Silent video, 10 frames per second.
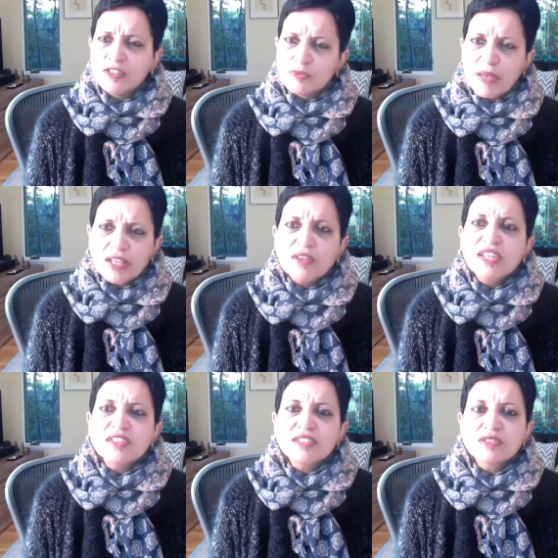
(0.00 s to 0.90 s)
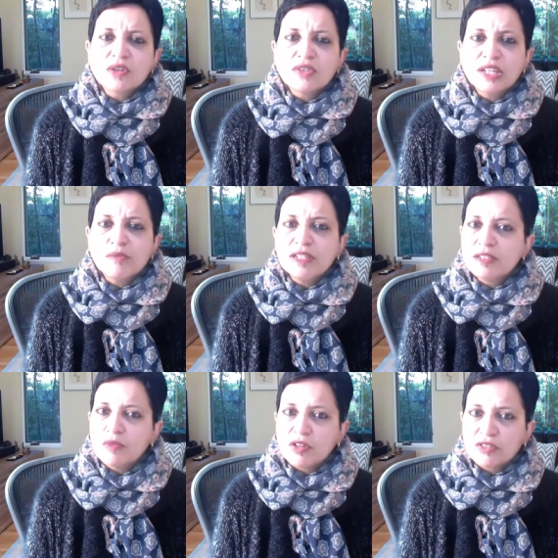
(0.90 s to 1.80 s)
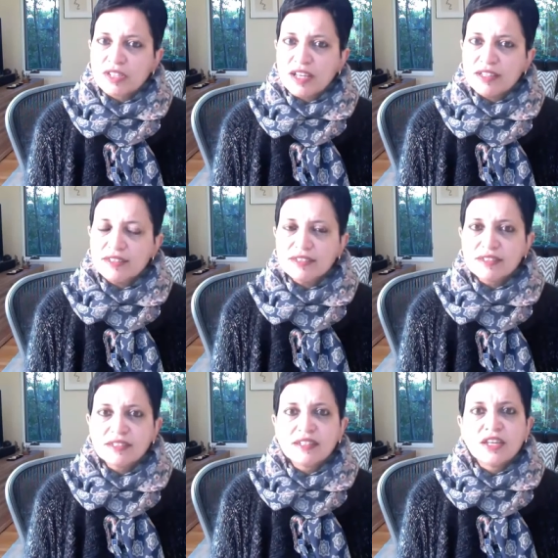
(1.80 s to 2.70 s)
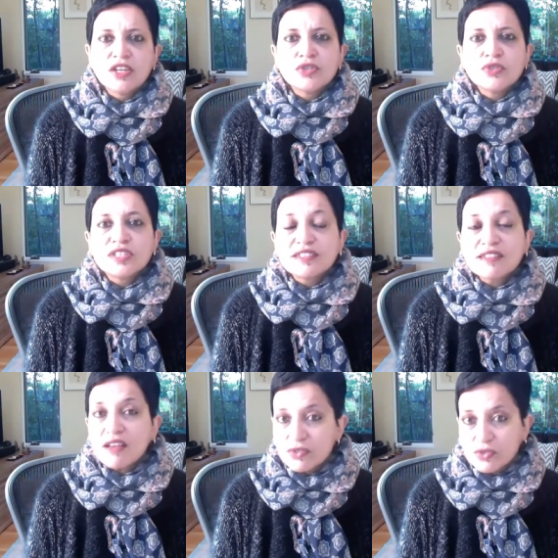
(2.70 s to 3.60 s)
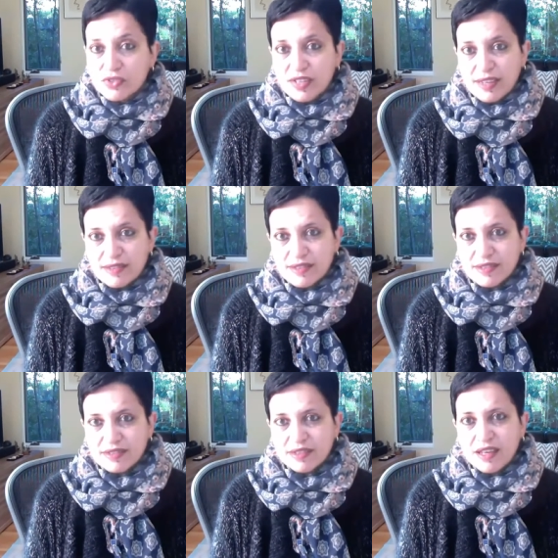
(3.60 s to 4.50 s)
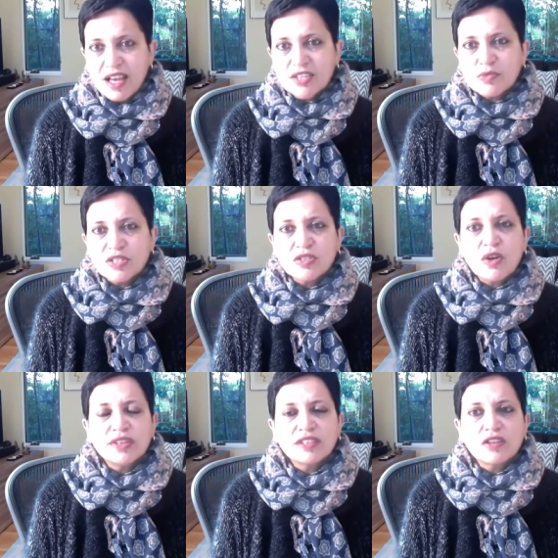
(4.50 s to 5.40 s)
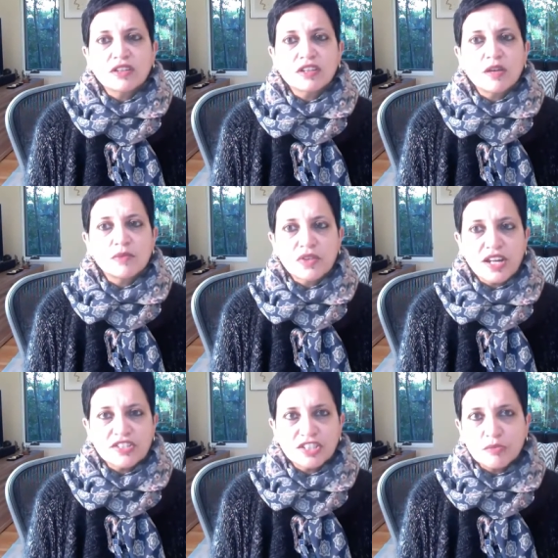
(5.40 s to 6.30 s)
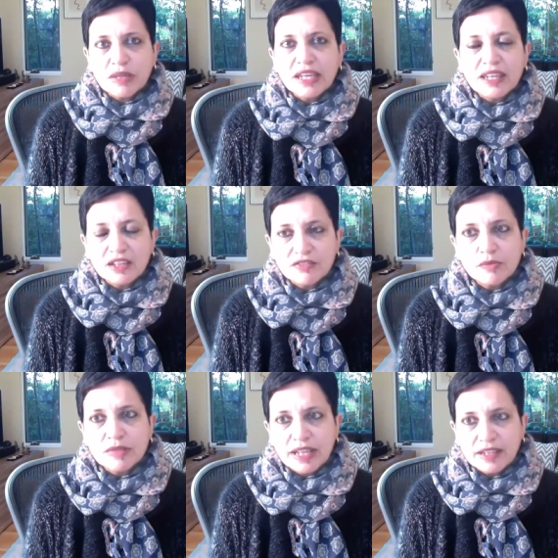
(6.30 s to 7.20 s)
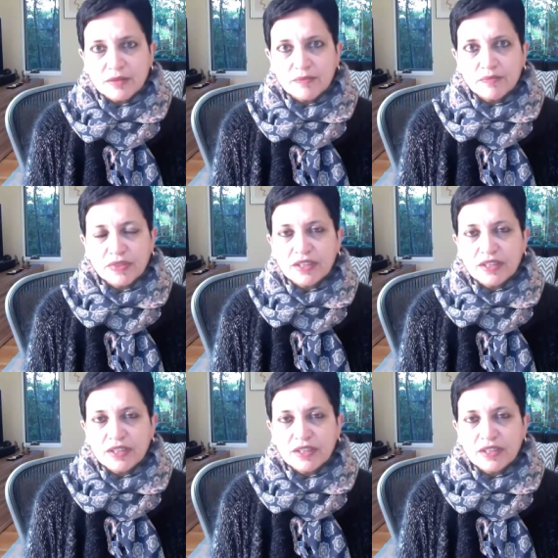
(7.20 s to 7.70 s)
Speculation has already been democratized to disastrous ends, as we saw in the dot-com crash at the beginning of the millennium.